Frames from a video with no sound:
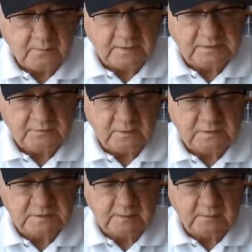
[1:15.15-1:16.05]
Race
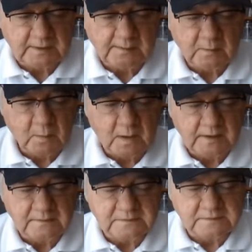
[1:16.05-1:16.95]
four summary, number
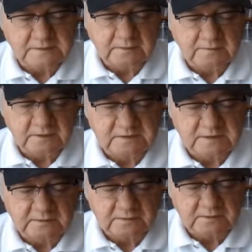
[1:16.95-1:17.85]
one, Celtic
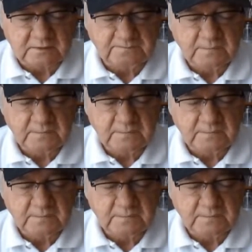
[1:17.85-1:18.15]
Sealster.